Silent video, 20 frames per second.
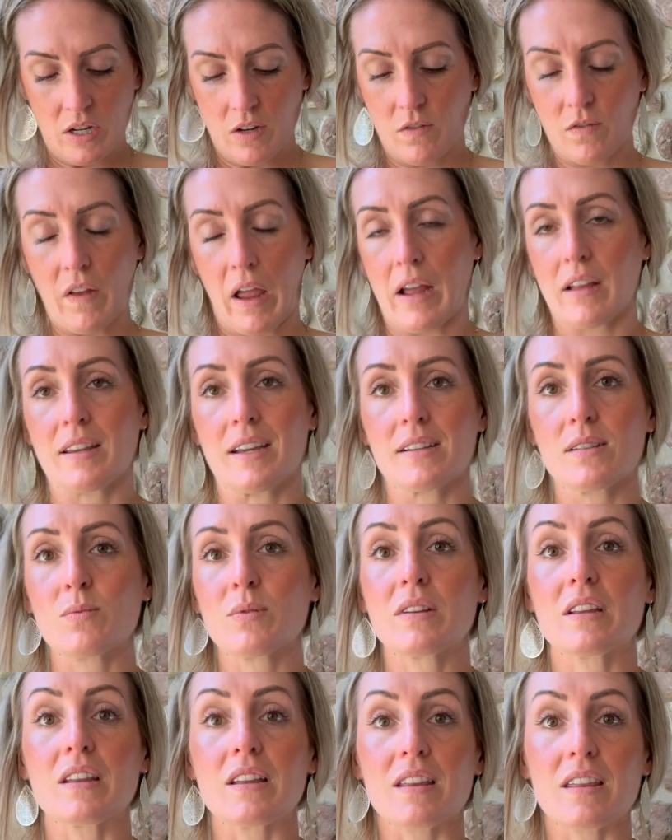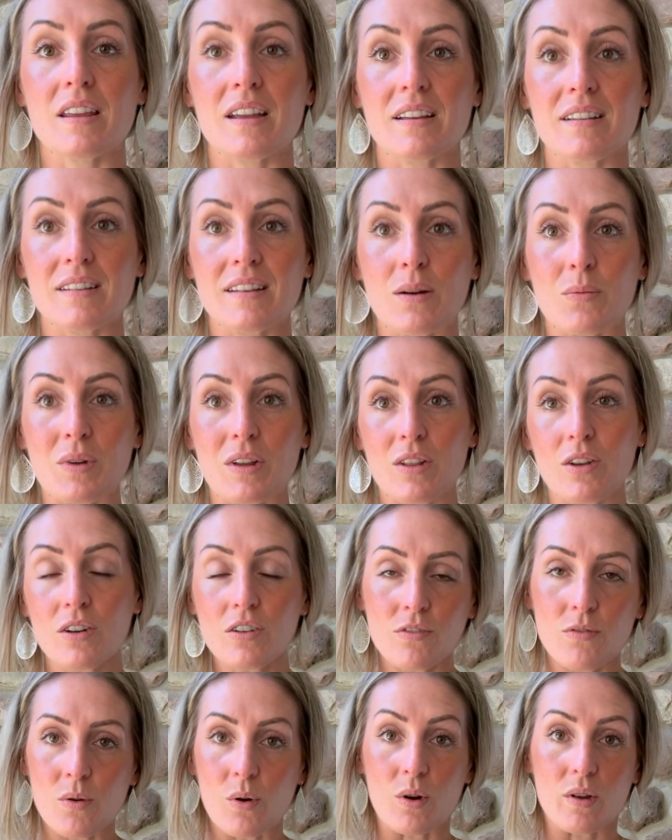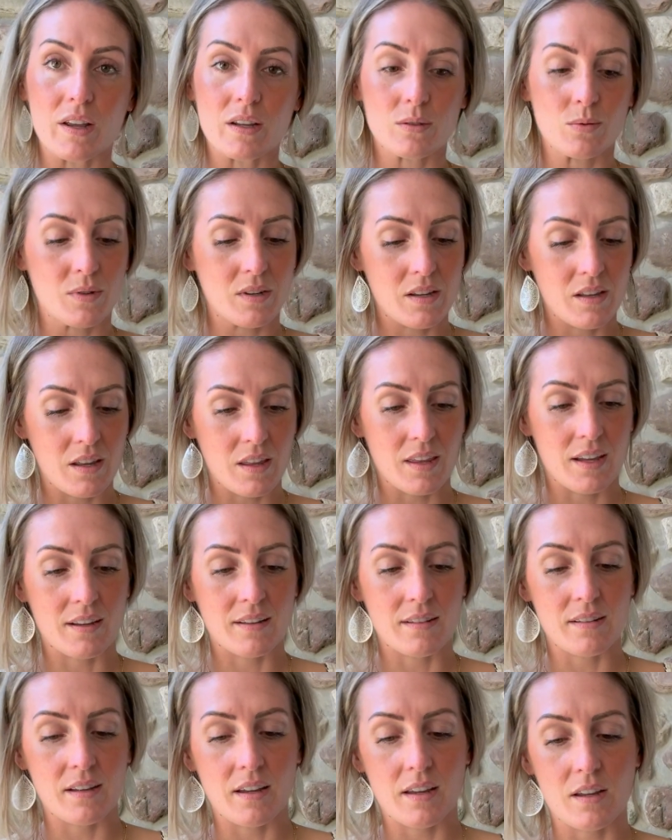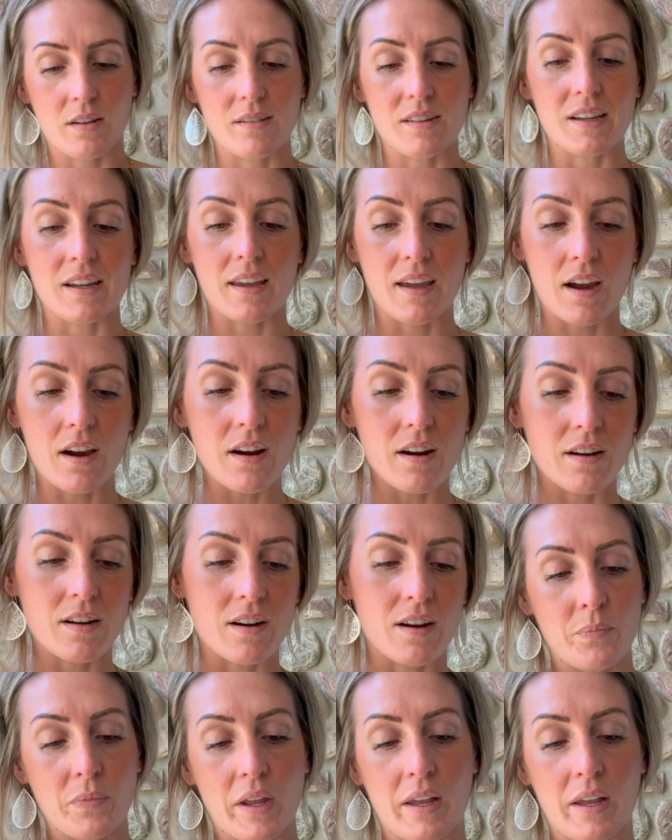In fact, that's one of the things that we look for. That's one of the things that gives it character.